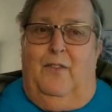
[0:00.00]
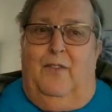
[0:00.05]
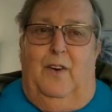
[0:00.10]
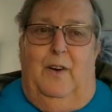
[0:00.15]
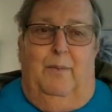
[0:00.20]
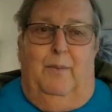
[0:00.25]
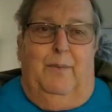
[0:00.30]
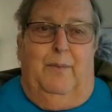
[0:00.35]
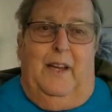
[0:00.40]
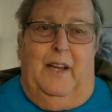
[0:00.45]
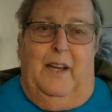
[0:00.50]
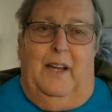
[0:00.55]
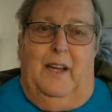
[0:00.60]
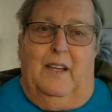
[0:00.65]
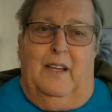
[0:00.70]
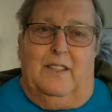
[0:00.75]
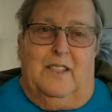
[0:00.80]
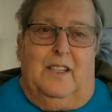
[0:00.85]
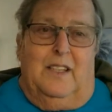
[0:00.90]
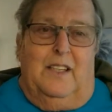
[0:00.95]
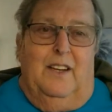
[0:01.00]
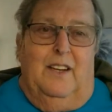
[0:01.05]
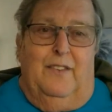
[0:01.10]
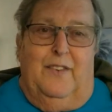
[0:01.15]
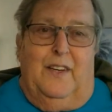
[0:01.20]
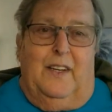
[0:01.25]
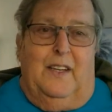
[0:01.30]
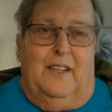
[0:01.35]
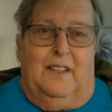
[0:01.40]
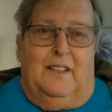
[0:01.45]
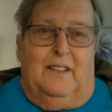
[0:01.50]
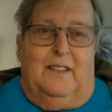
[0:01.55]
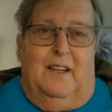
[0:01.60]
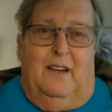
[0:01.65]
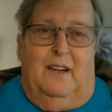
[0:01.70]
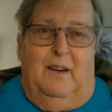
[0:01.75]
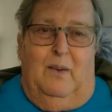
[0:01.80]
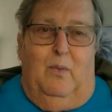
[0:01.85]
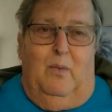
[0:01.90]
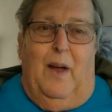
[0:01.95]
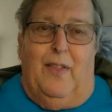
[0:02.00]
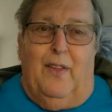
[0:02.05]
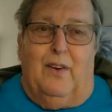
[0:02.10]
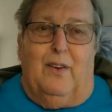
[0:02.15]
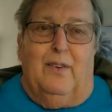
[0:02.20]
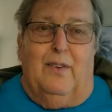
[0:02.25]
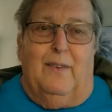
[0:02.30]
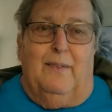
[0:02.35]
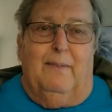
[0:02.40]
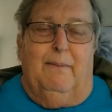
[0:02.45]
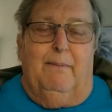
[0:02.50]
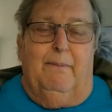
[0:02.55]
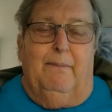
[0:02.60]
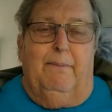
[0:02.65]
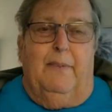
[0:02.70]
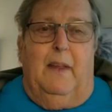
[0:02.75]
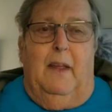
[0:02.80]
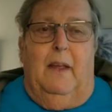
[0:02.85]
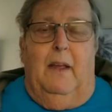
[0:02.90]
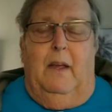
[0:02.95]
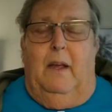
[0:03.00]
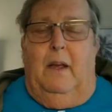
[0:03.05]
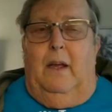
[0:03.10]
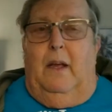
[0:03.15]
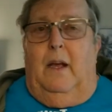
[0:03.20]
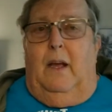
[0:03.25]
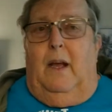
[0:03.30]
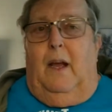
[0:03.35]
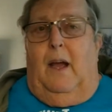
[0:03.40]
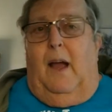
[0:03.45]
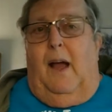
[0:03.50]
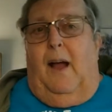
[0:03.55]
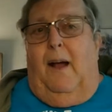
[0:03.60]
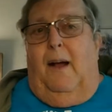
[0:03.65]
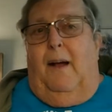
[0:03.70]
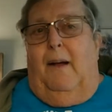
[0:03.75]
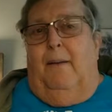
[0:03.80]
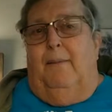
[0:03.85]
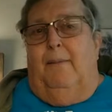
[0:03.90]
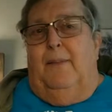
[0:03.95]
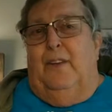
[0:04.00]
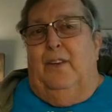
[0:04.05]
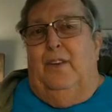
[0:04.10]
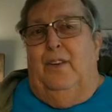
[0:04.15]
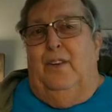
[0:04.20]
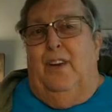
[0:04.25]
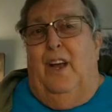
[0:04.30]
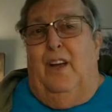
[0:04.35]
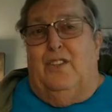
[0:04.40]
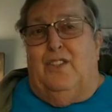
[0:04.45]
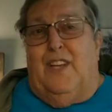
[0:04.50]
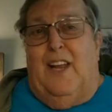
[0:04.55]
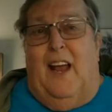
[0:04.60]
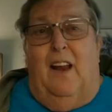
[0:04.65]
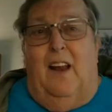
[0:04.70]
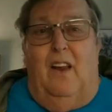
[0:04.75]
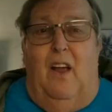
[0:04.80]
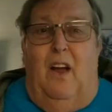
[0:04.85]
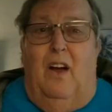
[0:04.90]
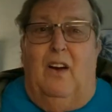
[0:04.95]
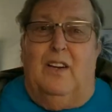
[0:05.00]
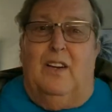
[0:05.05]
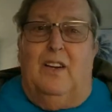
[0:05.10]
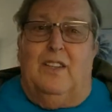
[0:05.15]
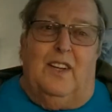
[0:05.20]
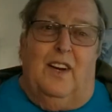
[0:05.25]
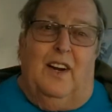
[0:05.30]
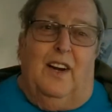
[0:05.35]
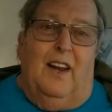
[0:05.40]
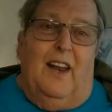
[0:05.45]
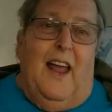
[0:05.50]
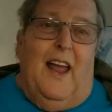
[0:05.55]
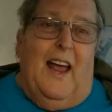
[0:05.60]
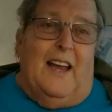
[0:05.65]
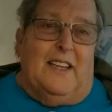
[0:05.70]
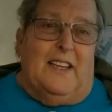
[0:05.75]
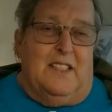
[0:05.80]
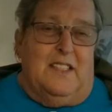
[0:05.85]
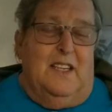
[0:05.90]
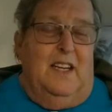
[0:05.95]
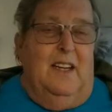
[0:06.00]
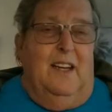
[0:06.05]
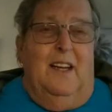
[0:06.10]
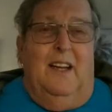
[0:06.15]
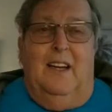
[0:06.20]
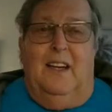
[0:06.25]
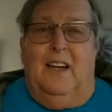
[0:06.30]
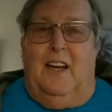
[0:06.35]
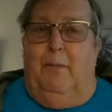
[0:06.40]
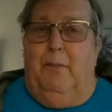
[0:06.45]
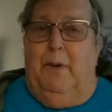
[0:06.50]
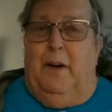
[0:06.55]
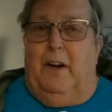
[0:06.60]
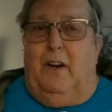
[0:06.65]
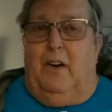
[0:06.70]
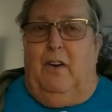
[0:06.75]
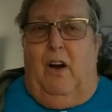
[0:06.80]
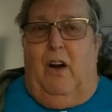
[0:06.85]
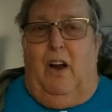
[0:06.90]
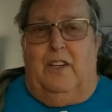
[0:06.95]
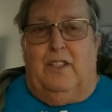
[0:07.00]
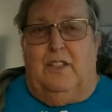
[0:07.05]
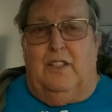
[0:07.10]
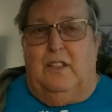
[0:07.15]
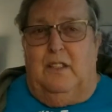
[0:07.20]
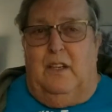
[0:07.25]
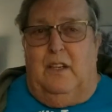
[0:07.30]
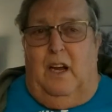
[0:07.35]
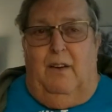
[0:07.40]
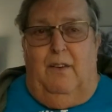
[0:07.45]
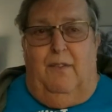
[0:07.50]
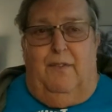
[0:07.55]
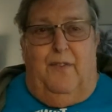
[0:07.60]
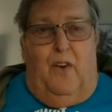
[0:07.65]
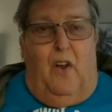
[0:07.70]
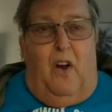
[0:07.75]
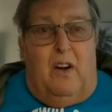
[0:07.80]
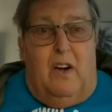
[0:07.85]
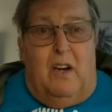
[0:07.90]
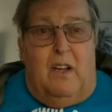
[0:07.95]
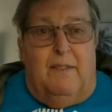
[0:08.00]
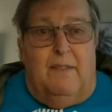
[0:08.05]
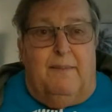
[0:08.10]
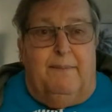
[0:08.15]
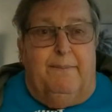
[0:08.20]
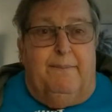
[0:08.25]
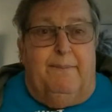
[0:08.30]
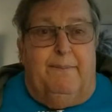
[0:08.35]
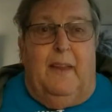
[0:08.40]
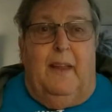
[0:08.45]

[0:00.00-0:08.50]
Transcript: the significant weather. Who knows how long it's going to last coming across Florida.